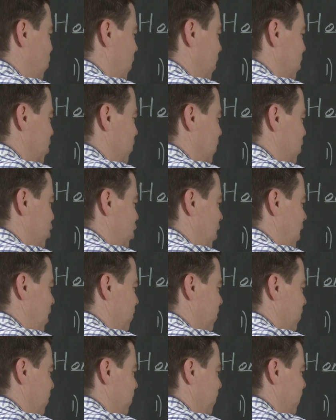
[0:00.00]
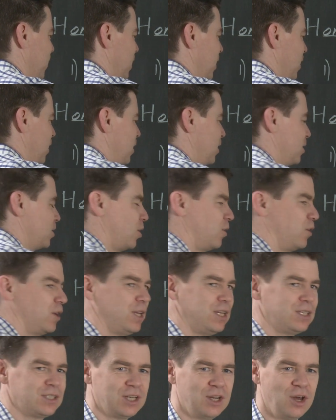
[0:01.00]
you want to achieve. So you
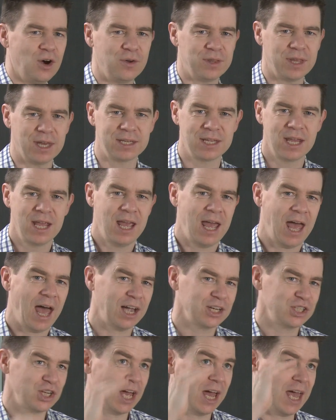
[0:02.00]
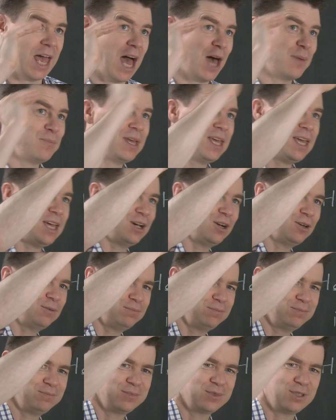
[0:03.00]
need to know that actually I am here.
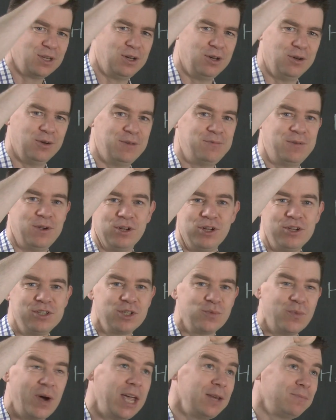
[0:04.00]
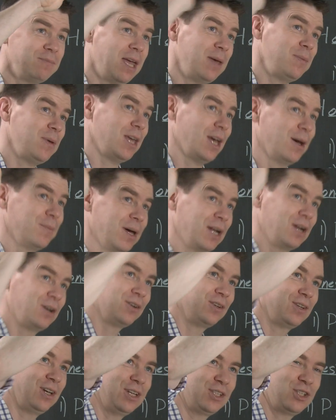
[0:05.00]
So if you're losing weight, maybe I'm
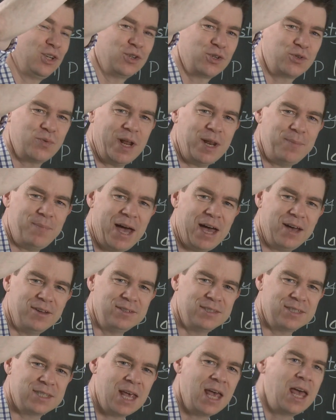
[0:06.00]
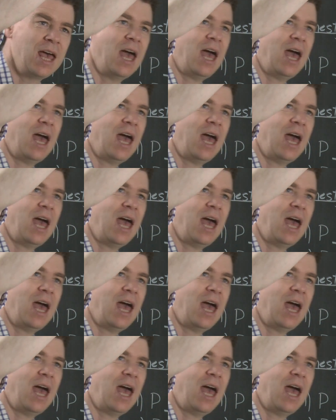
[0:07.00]
at 220 pounds